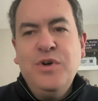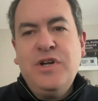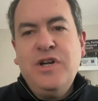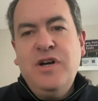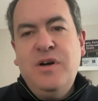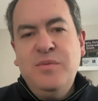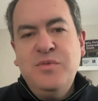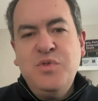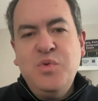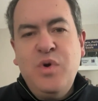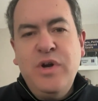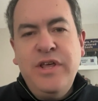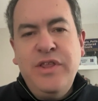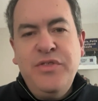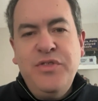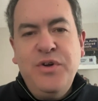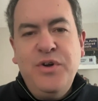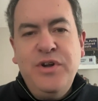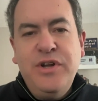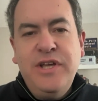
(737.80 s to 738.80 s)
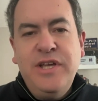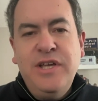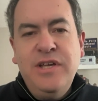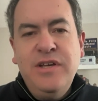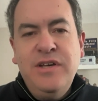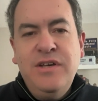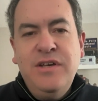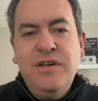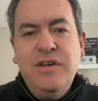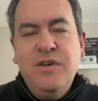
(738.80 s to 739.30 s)
but come
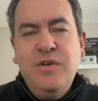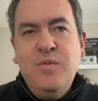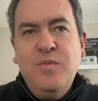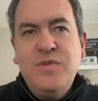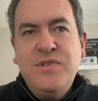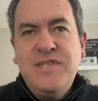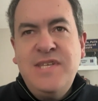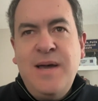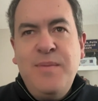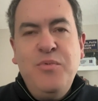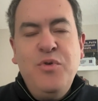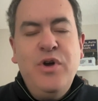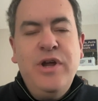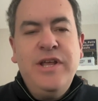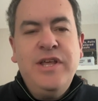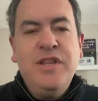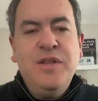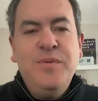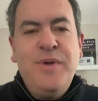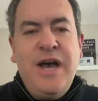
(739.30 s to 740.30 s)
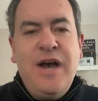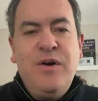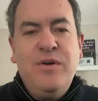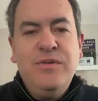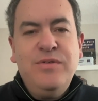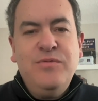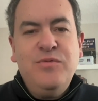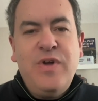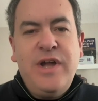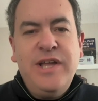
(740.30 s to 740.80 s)
2030, separating them
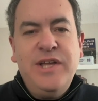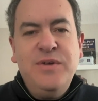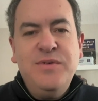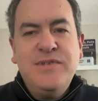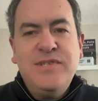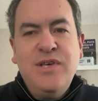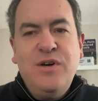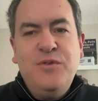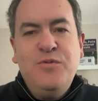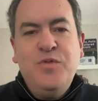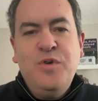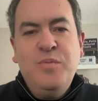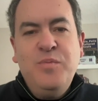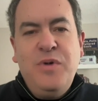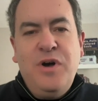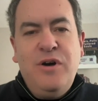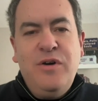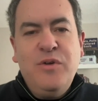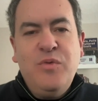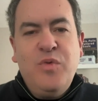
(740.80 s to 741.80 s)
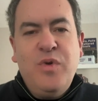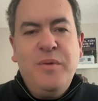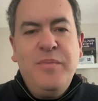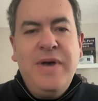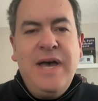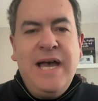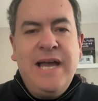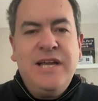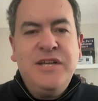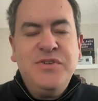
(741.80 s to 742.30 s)
out, right? You sell football in one
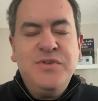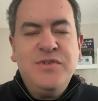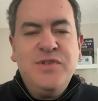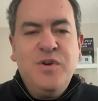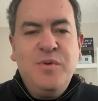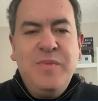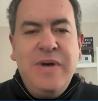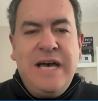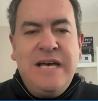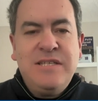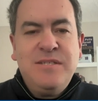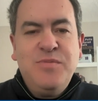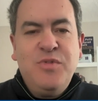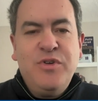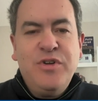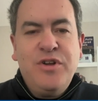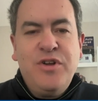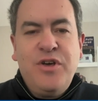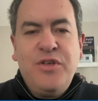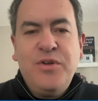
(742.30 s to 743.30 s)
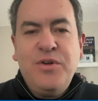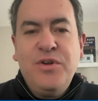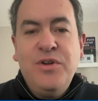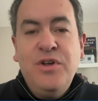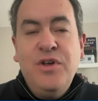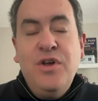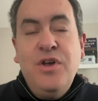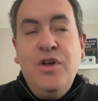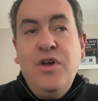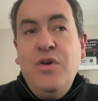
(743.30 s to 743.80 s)
package, you sell basketball in another.
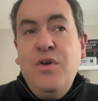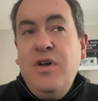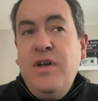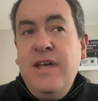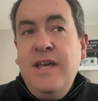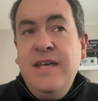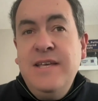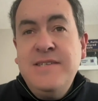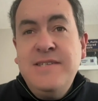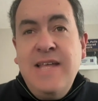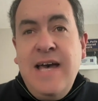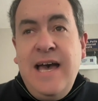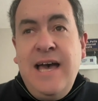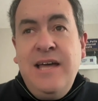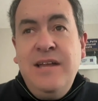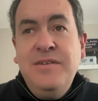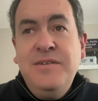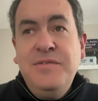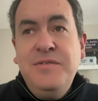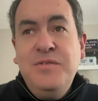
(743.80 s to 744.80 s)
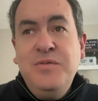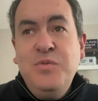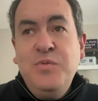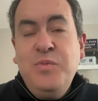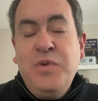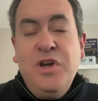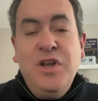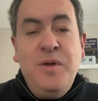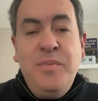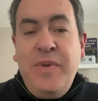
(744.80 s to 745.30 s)
Is that
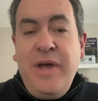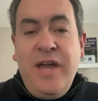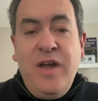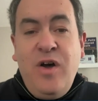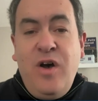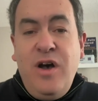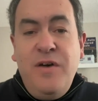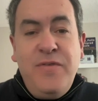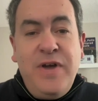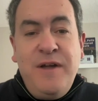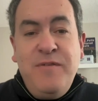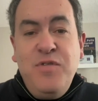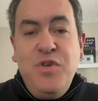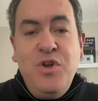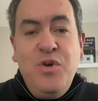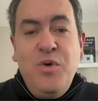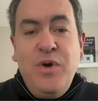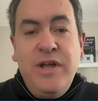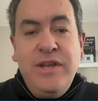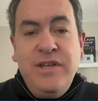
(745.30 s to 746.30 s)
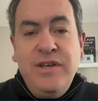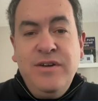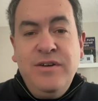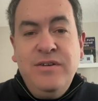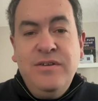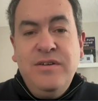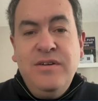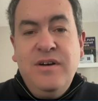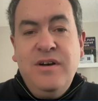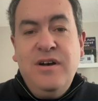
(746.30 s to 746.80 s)
going to pay off? I have no idea.
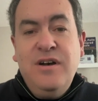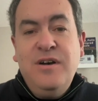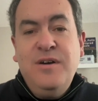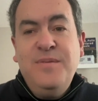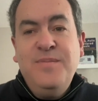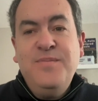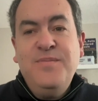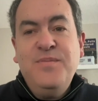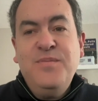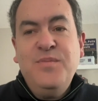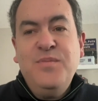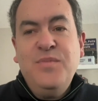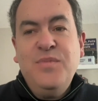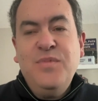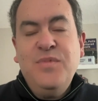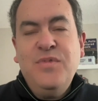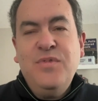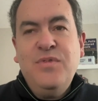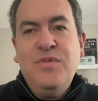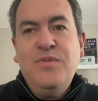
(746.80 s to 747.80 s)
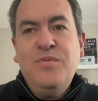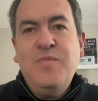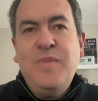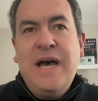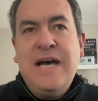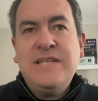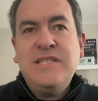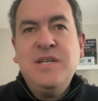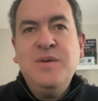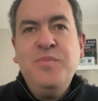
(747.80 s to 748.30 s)
Um,
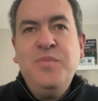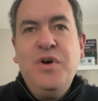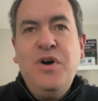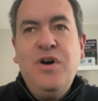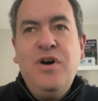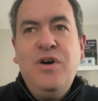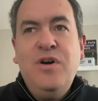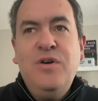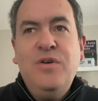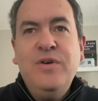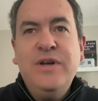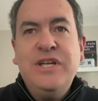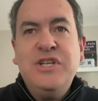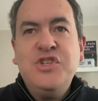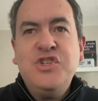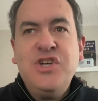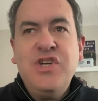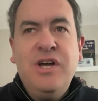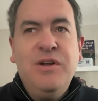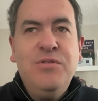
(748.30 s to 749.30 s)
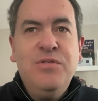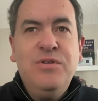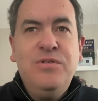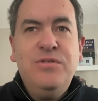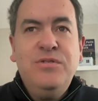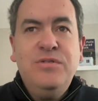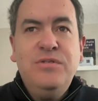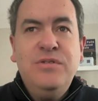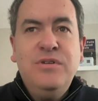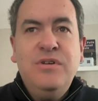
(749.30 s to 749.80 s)
basketball in
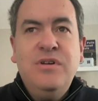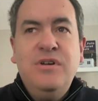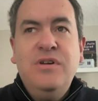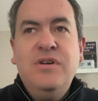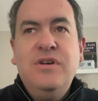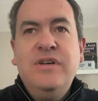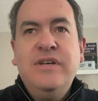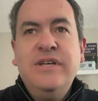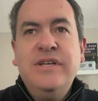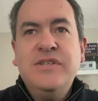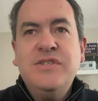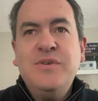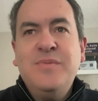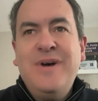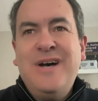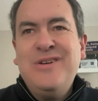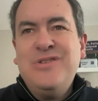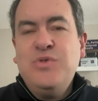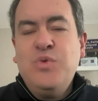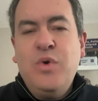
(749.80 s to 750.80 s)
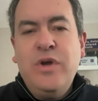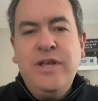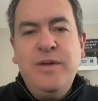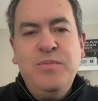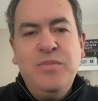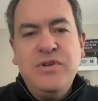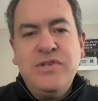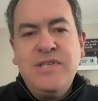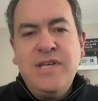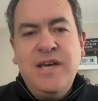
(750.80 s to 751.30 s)
general is about
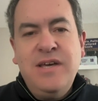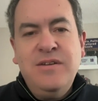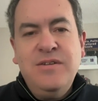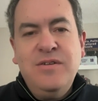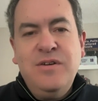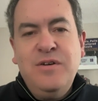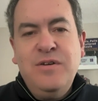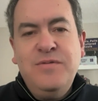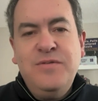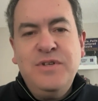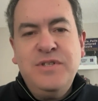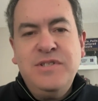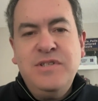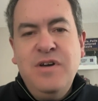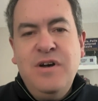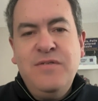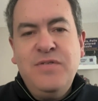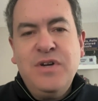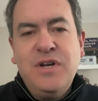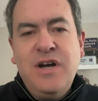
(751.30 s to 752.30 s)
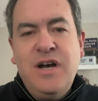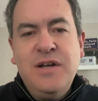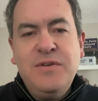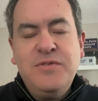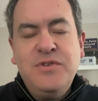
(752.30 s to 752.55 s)
20% of a of a